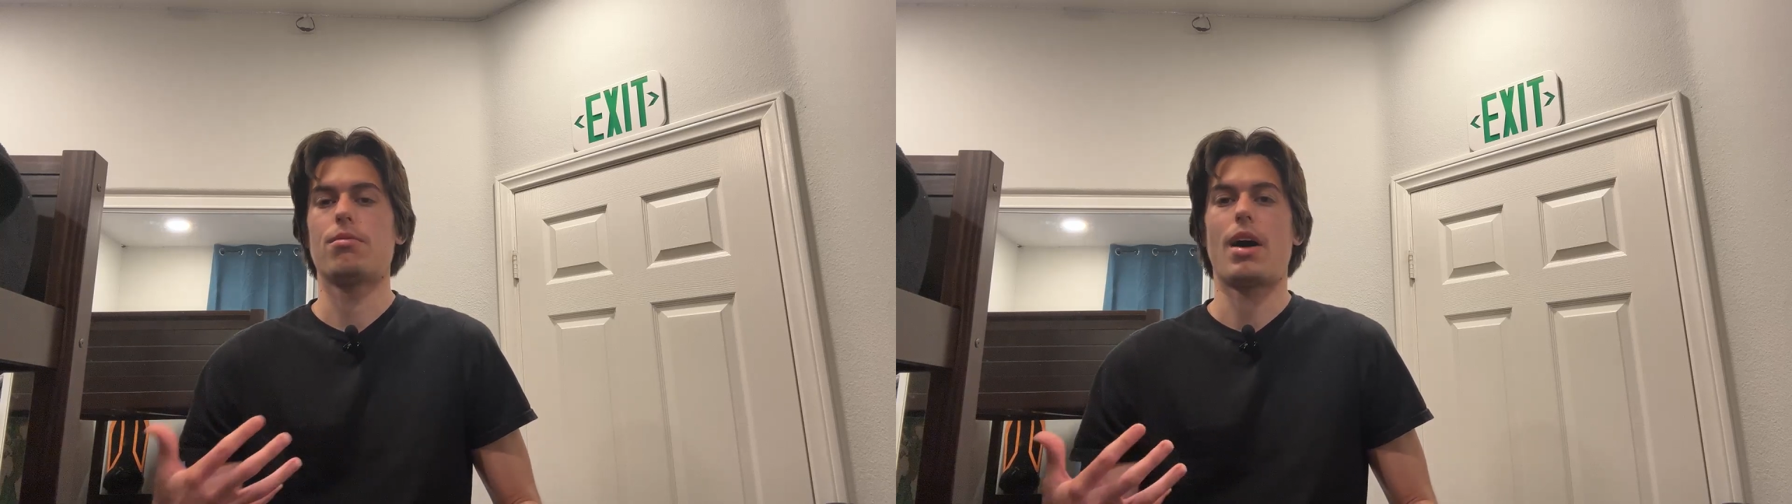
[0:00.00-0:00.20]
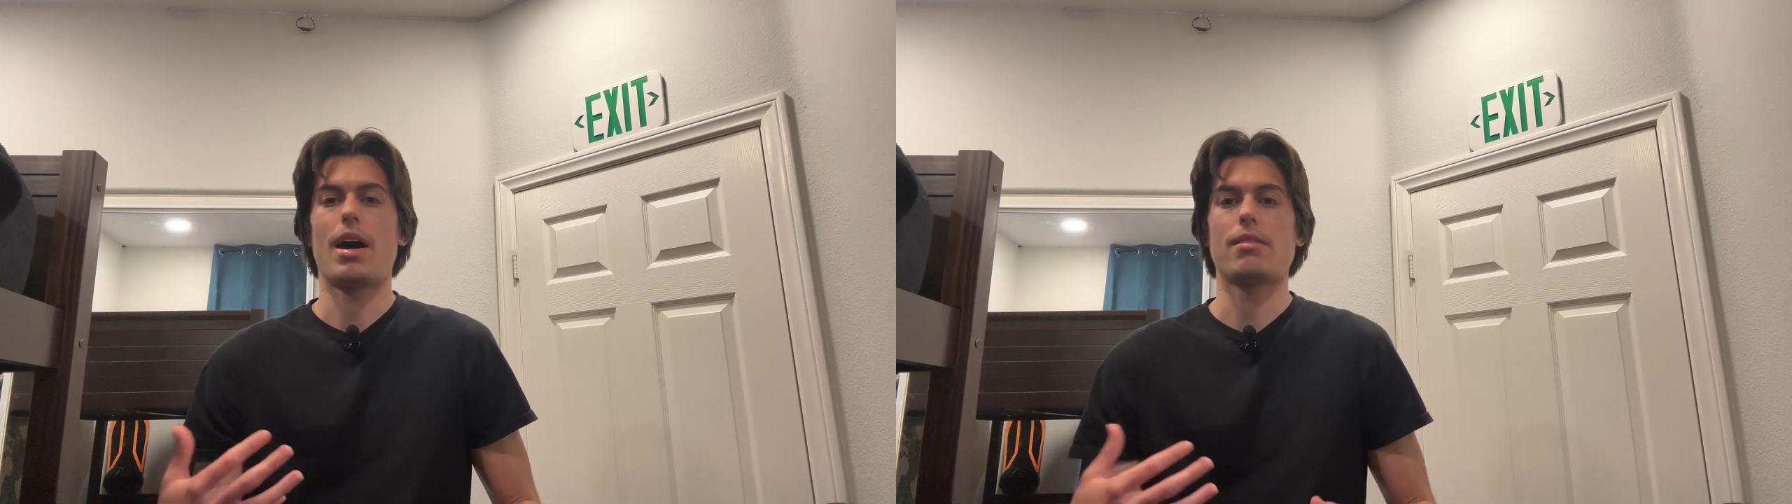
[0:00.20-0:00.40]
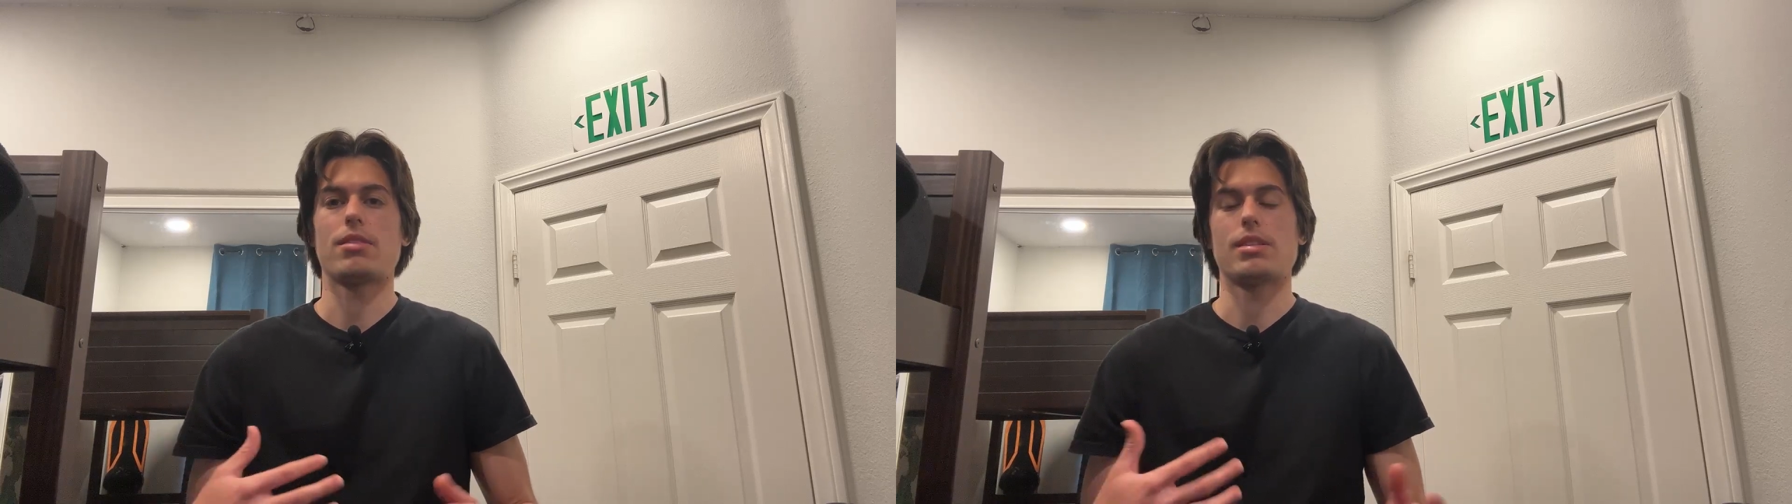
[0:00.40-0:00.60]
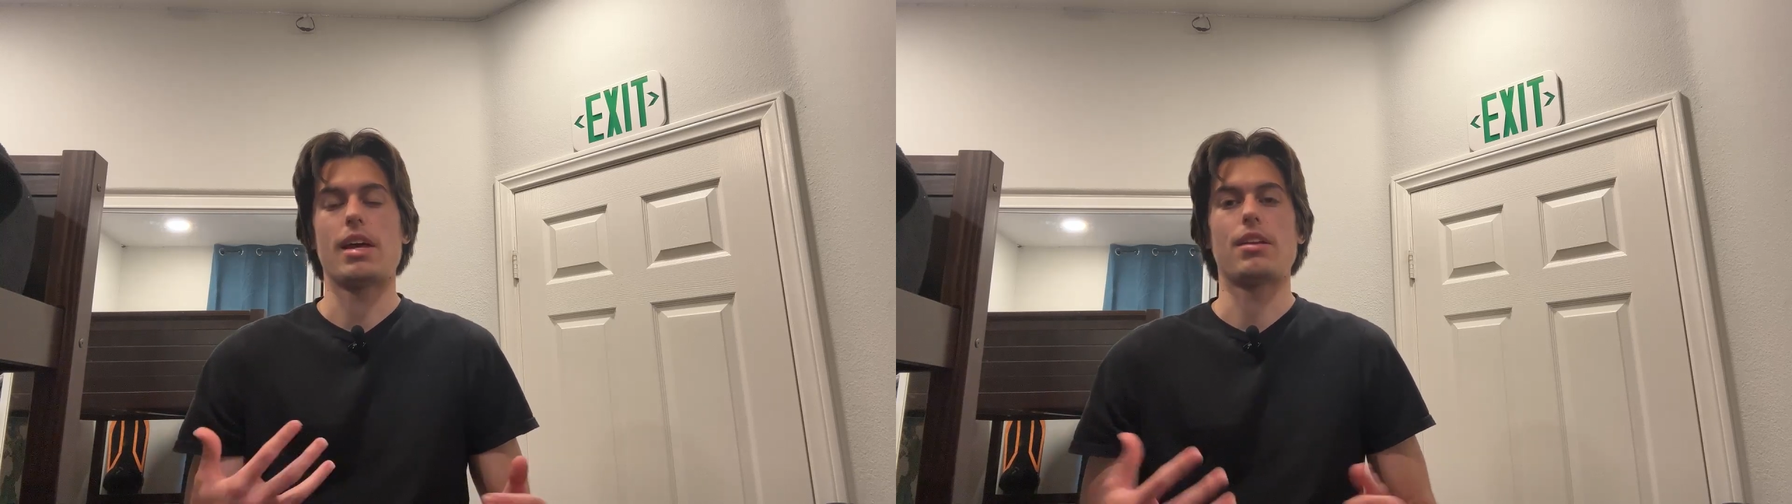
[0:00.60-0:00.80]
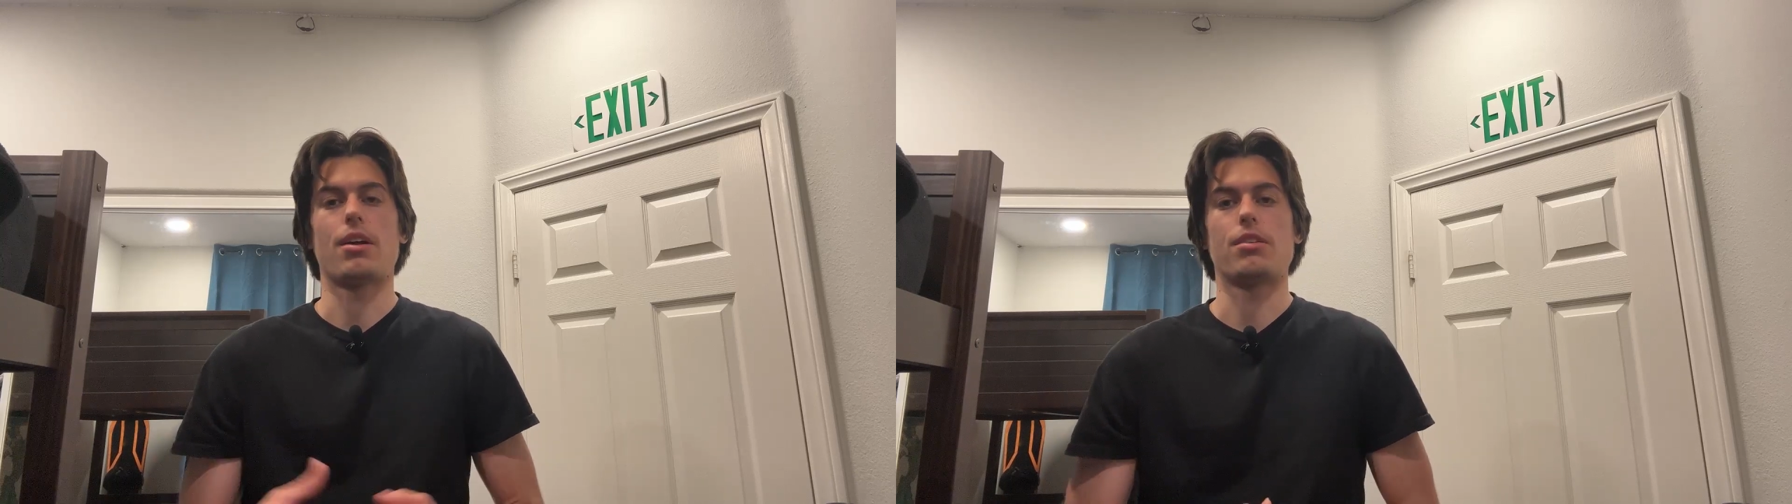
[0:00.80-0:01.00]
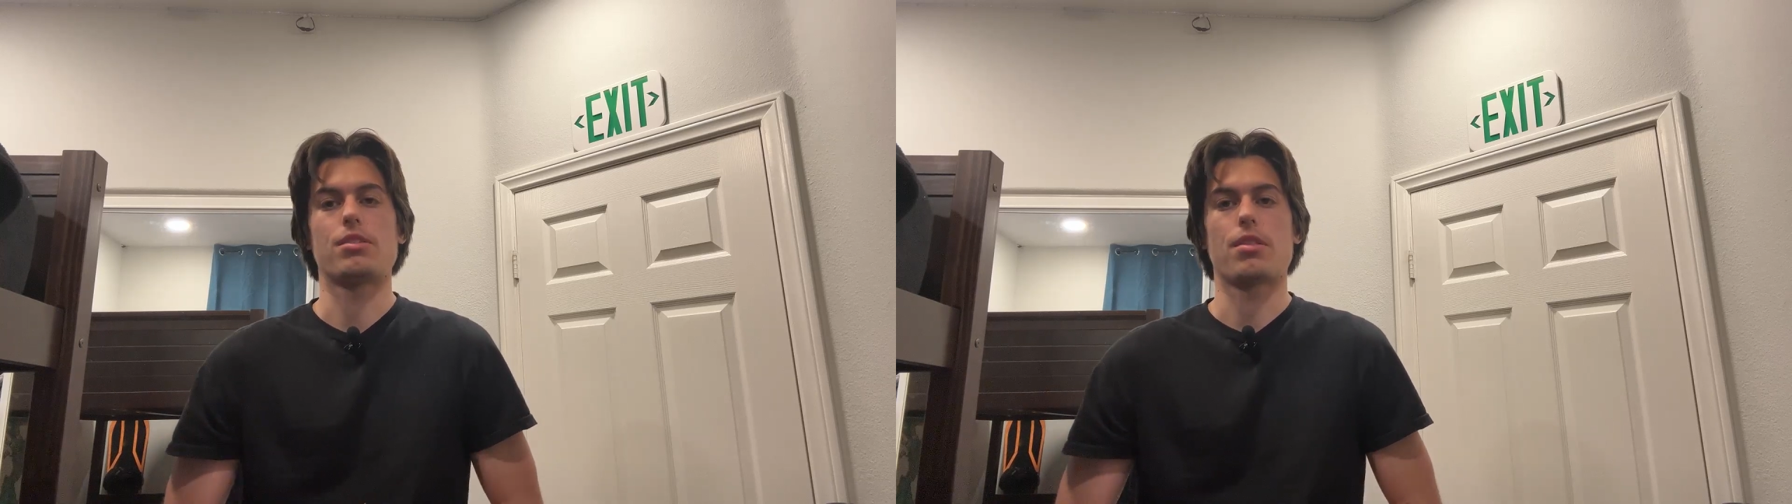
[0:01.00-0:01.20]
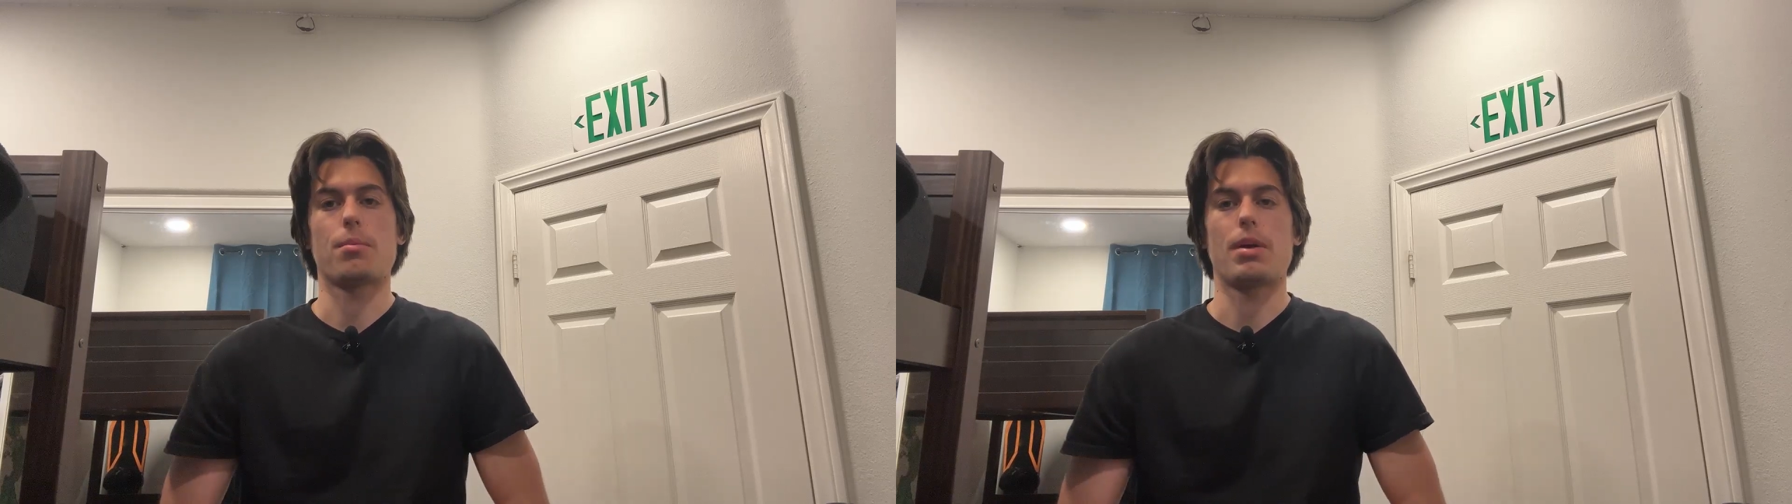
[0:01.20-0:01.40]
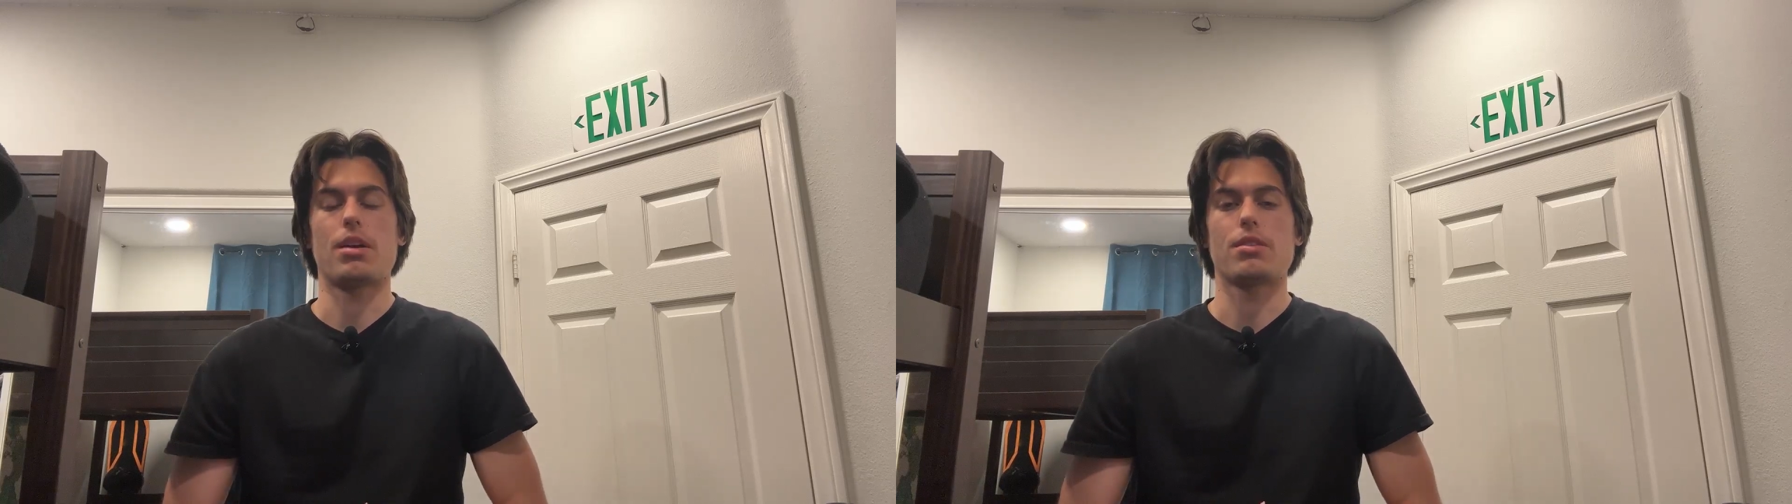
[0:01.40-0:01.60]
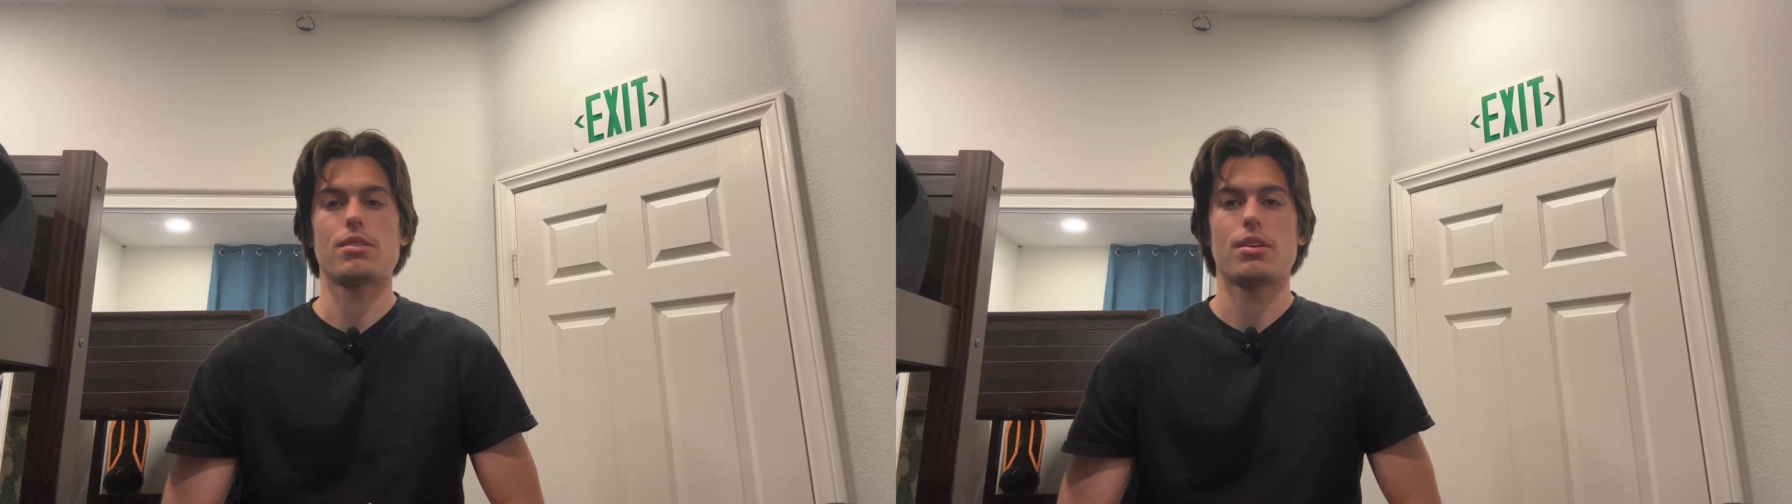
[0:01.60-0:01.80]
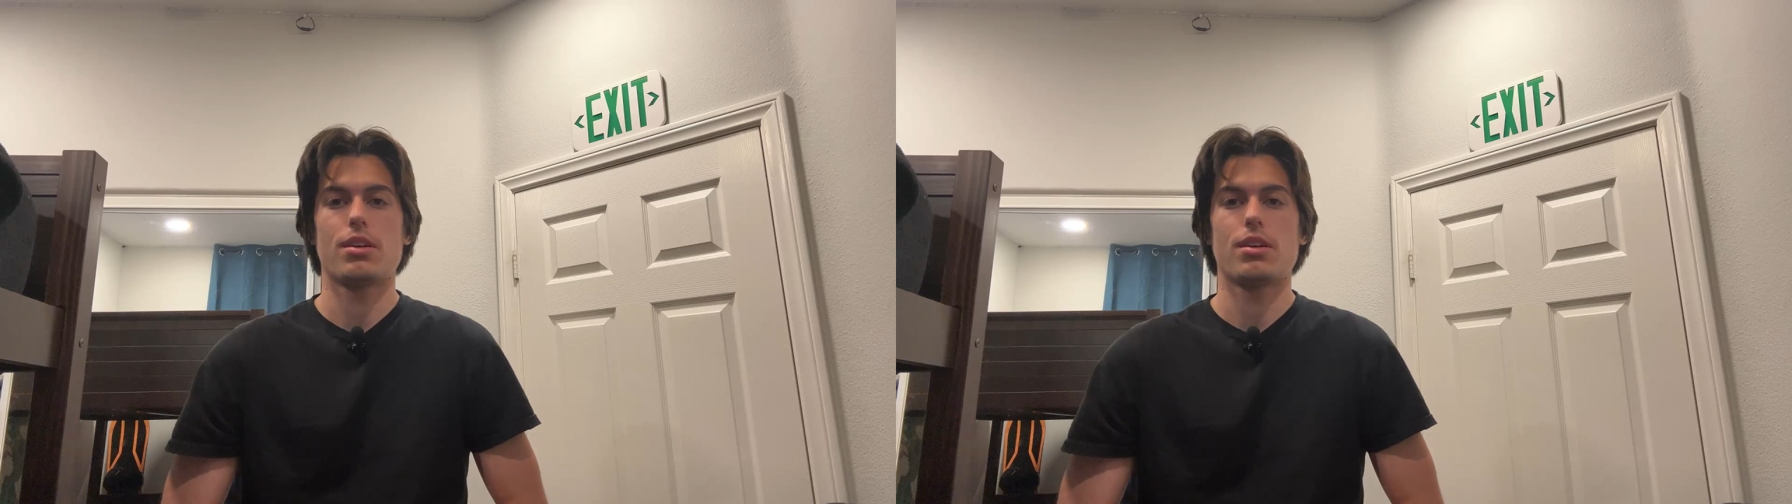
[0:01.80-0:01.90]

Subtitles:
$5 to $10 on the pairs.